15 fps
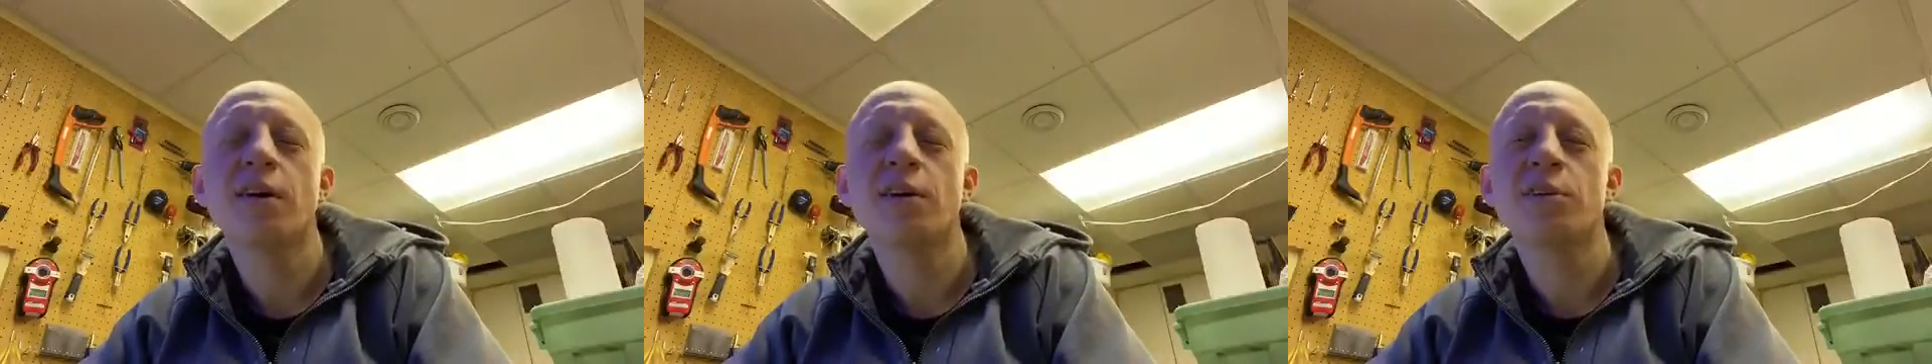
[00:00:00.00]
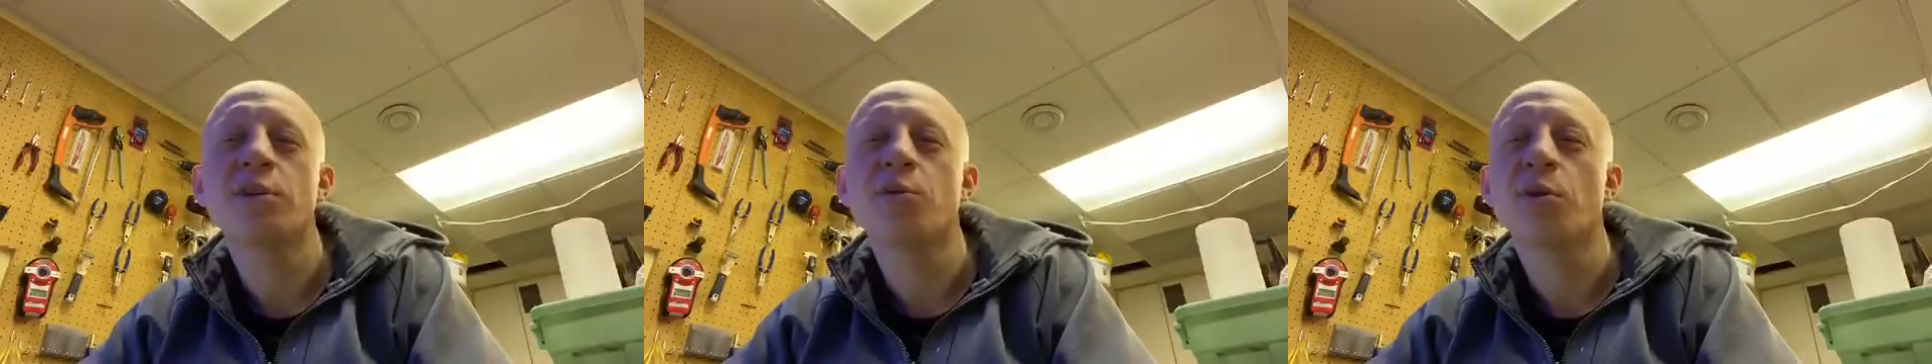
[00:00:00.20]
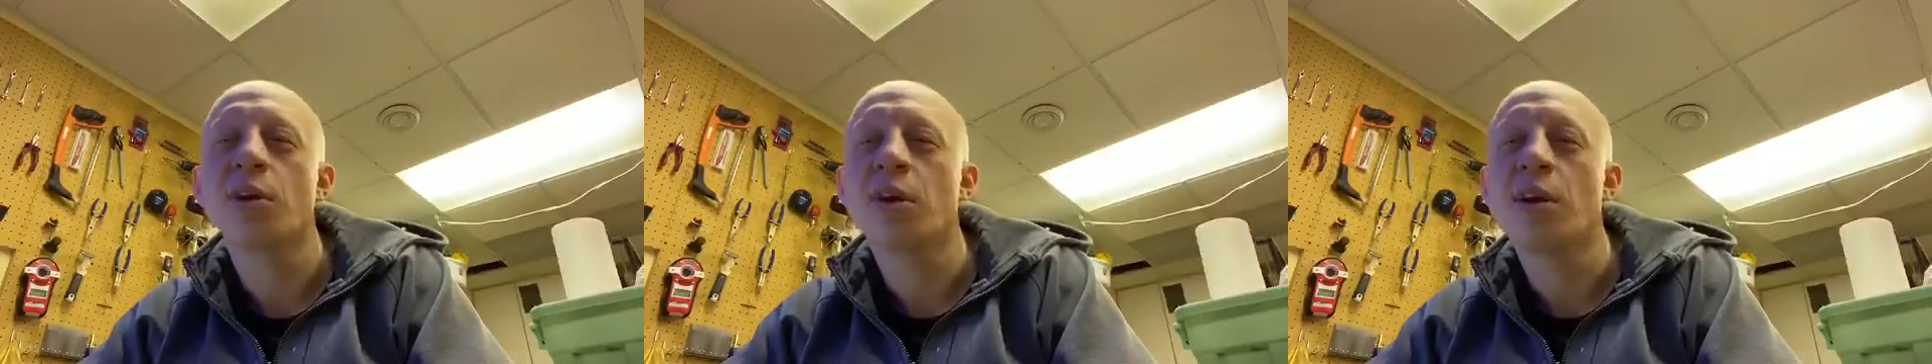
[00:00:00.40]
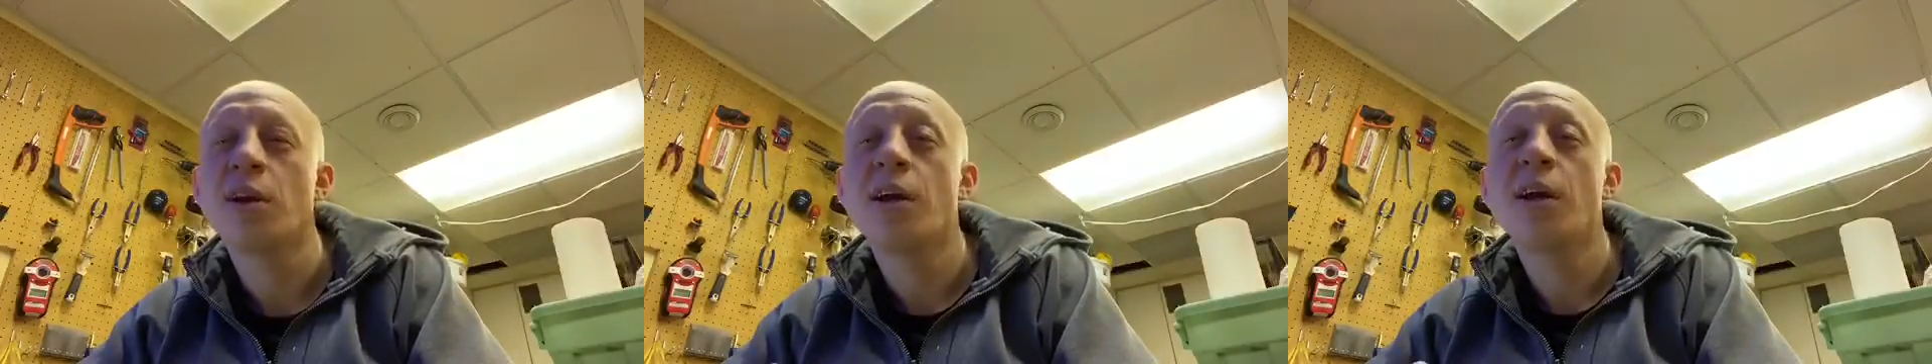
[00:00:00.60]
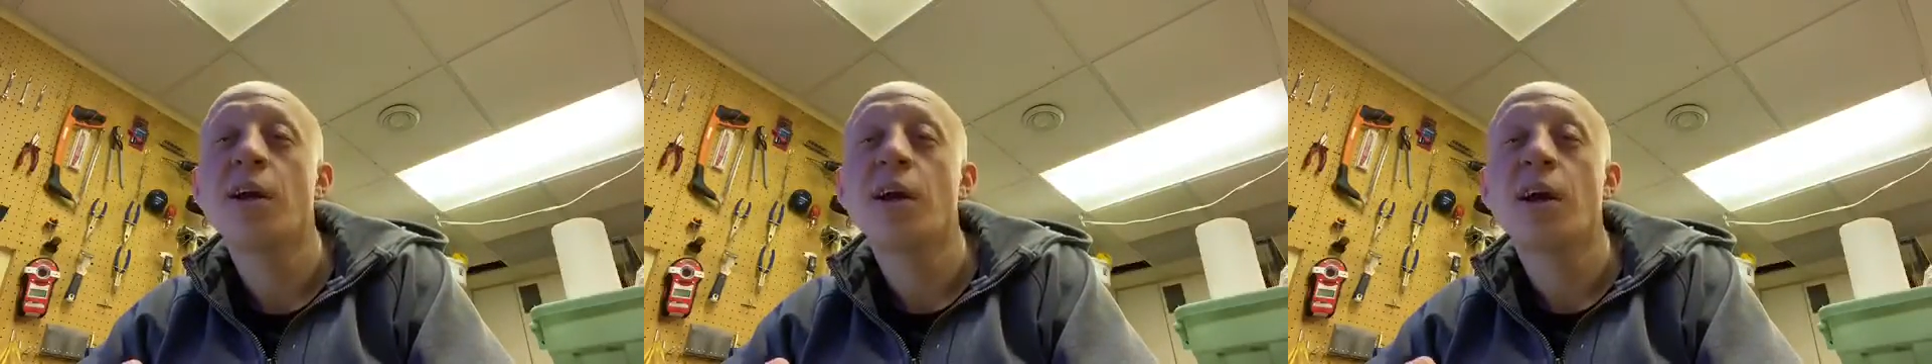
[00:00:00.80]
elsewhere.
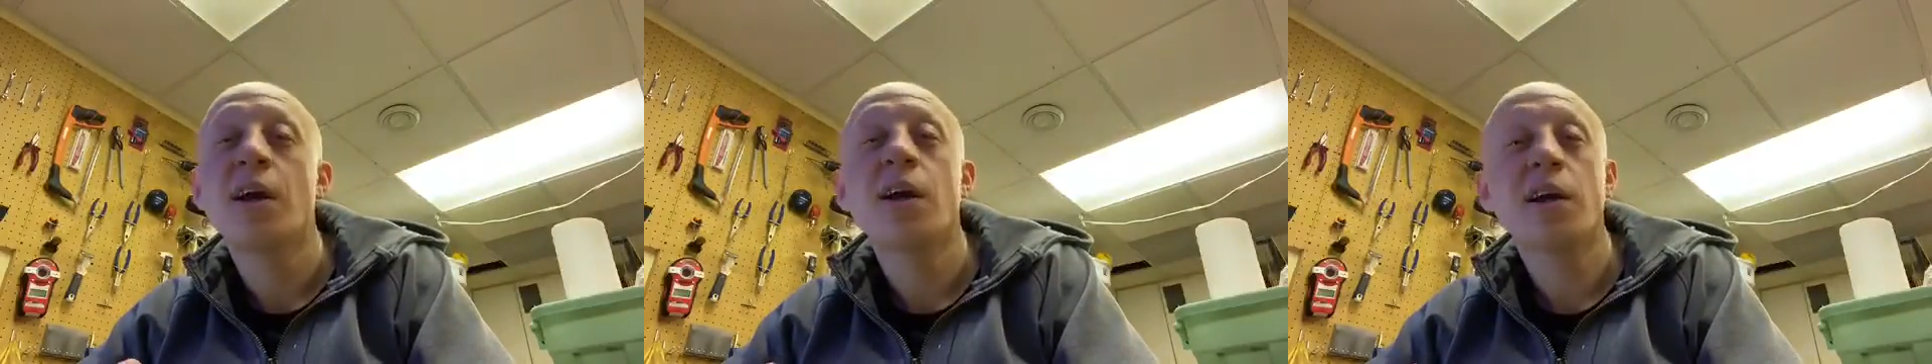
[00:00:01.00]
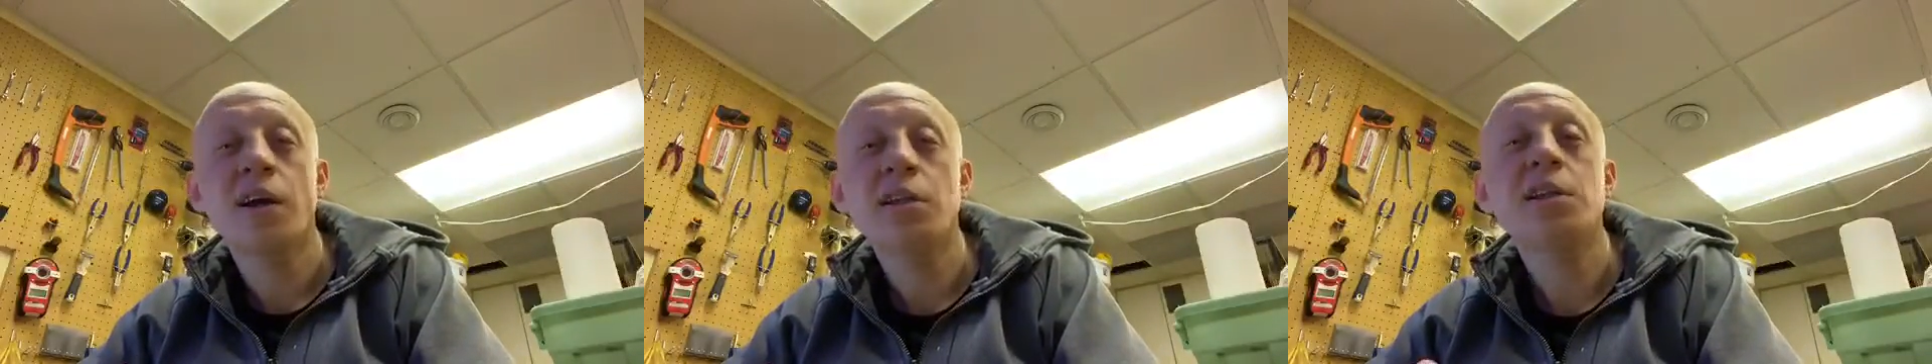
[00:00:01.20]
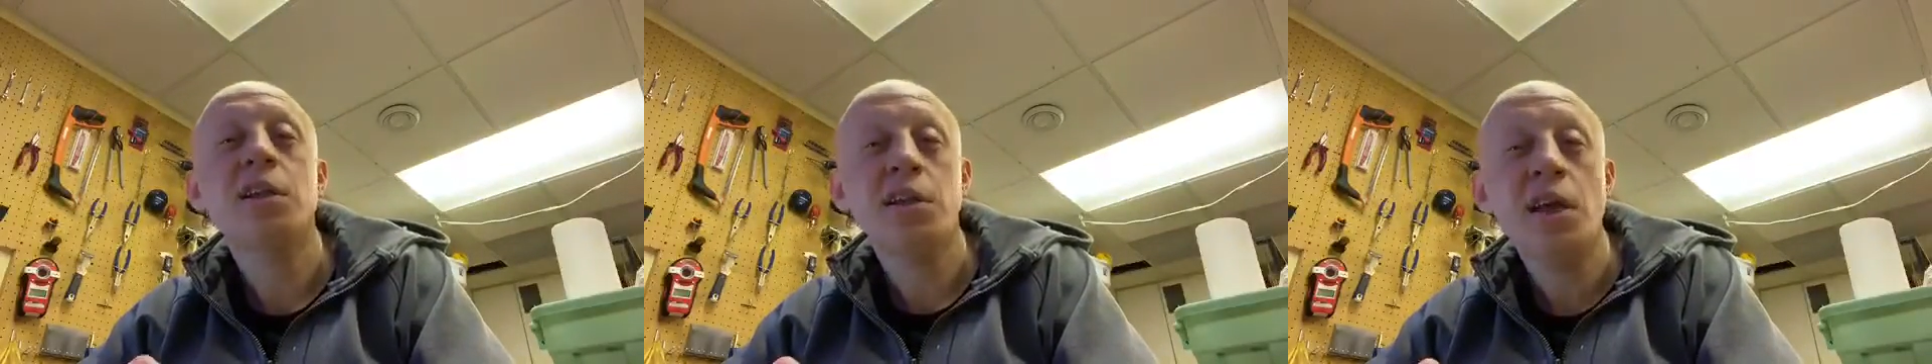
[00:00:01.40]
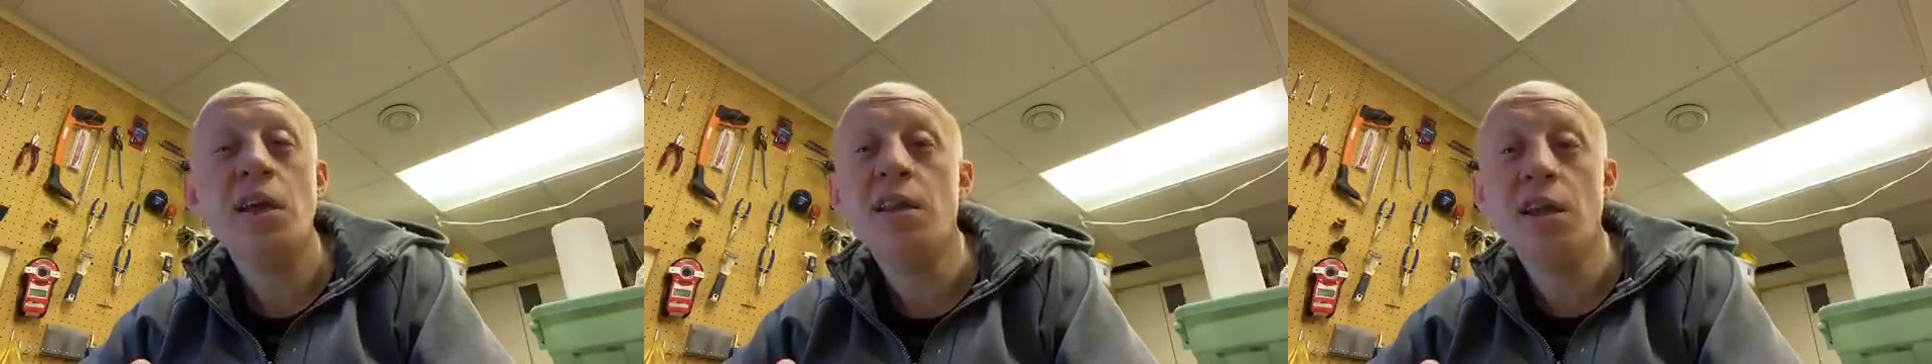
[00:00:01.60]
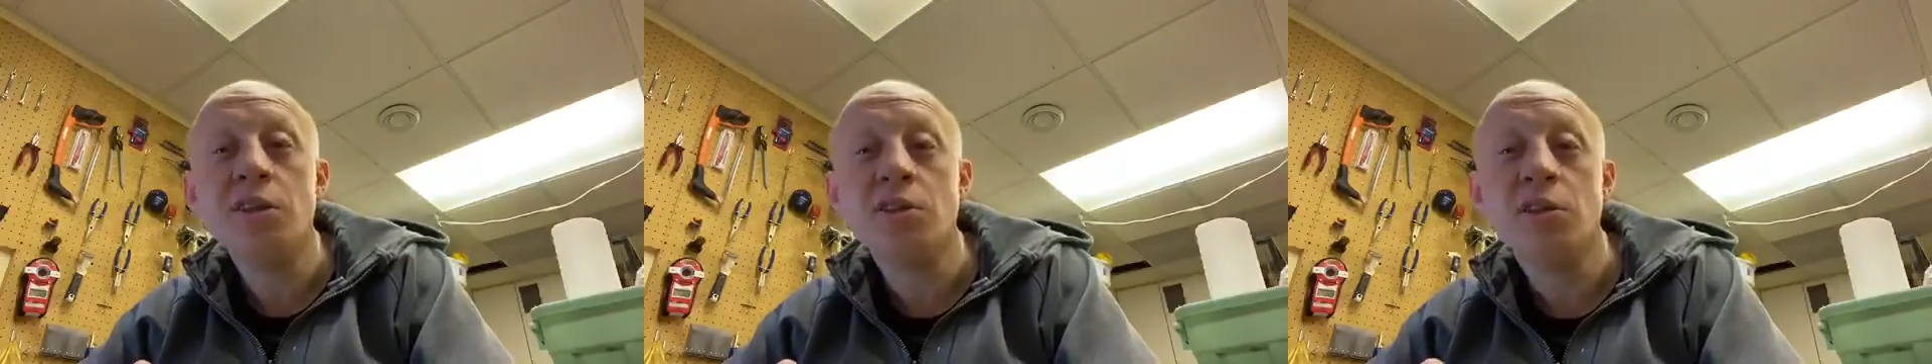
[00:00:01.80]
I said,
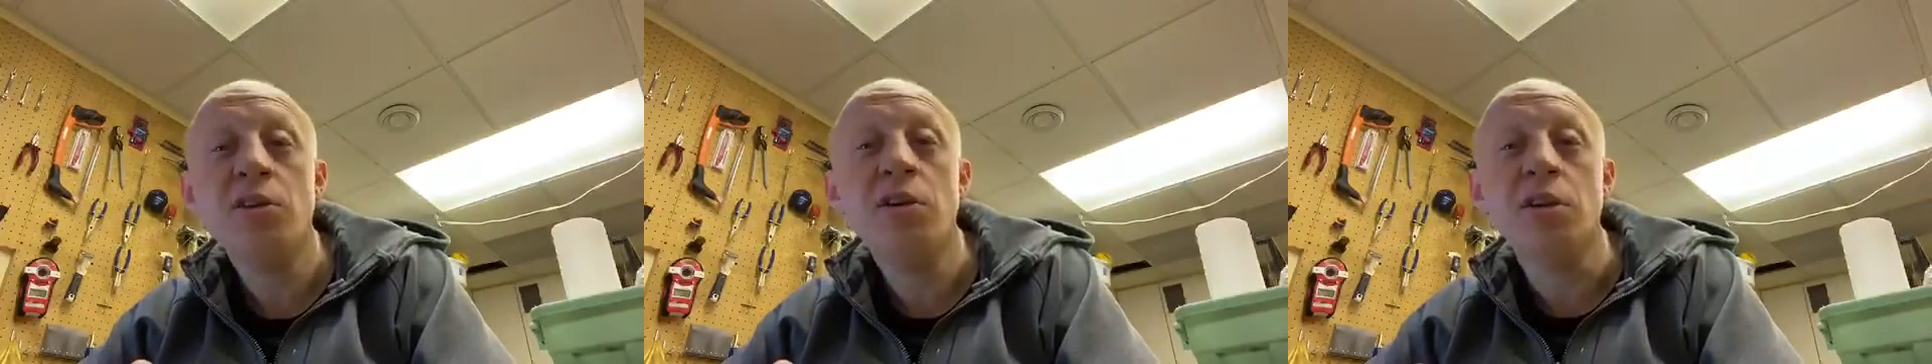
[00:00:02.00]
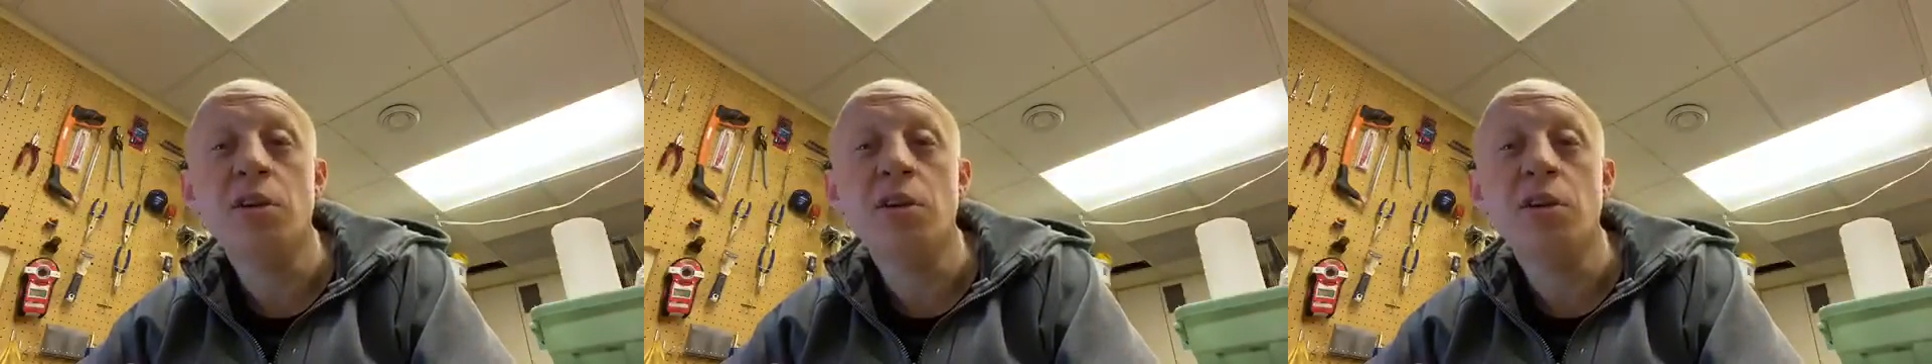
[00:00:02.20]
yeah, that's good.